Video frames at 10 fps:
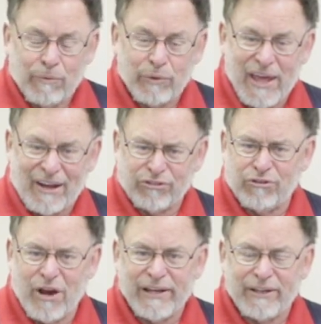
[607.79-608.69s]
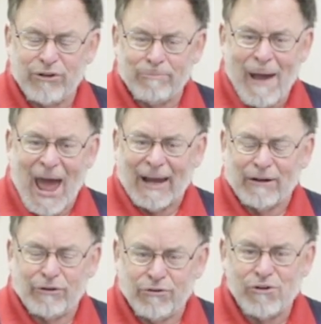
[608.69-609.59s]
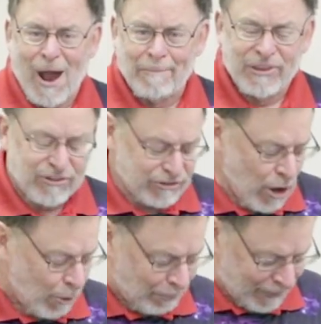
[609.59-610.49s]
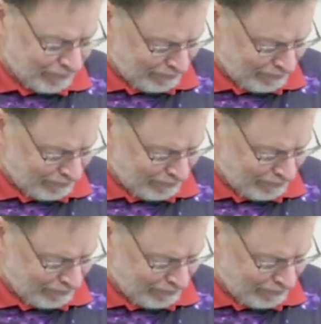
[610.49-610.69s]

without straining your back or dropping the scope.